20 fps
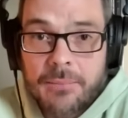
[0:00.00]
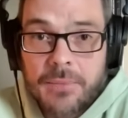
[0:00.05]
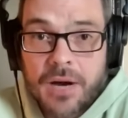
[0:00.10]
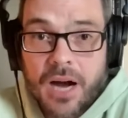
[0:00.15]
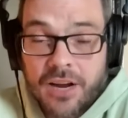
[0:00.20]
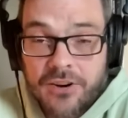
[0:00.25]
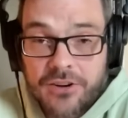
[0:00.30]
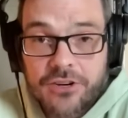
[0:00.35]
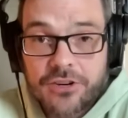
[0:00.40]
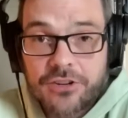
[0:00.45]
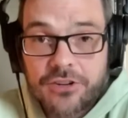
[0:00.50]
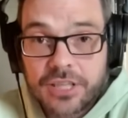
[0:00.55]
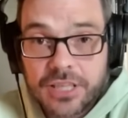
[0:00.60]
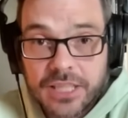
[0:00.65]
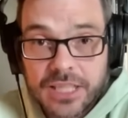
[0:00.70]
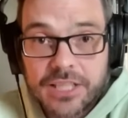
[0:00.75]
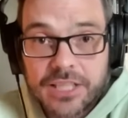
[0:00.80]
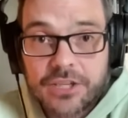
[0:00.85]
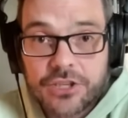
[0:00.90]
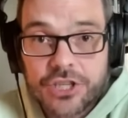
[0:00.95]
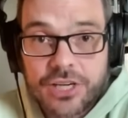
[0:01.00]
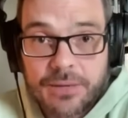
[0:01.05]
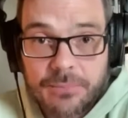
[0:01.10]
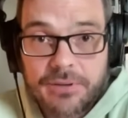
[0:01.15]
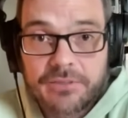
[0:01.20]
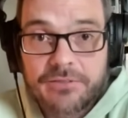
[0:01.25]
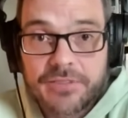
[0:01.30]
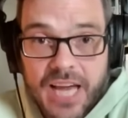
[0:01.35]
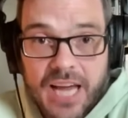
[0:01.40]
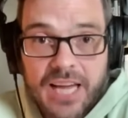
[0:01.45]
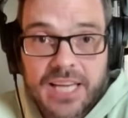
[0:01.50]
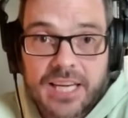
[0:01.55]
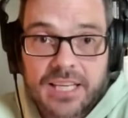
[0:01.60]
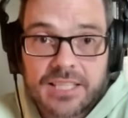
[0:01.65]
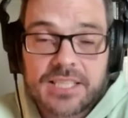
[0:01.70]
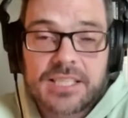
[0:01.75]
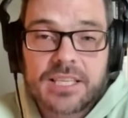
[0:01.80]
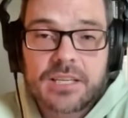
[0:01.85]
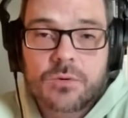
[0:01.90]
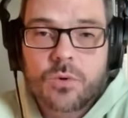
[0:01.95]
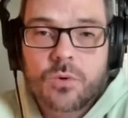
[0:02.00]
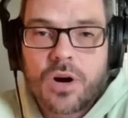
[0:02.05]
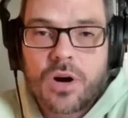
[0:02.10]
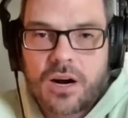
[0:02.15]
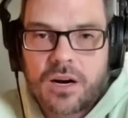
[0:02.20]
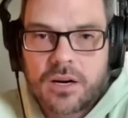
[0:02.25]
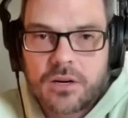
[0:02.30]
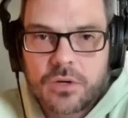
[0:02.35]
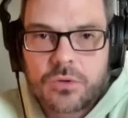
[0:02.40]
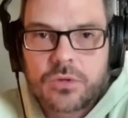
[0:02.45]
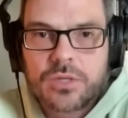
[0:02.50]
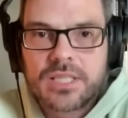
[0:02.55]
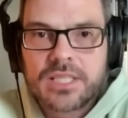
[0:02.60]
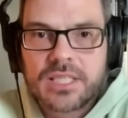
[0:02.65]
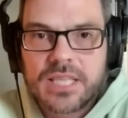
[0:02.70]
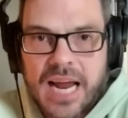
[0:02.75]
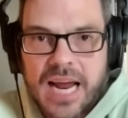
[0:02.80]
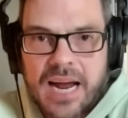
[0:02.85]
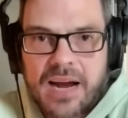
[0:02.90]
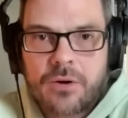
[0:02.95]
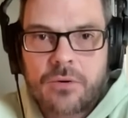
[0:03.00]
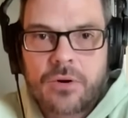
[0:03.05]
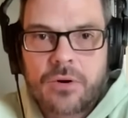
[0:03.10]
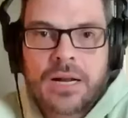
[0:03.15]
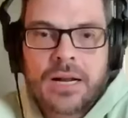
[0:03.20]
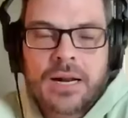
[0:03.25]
under the leadership of Yahya Sinwar, who is now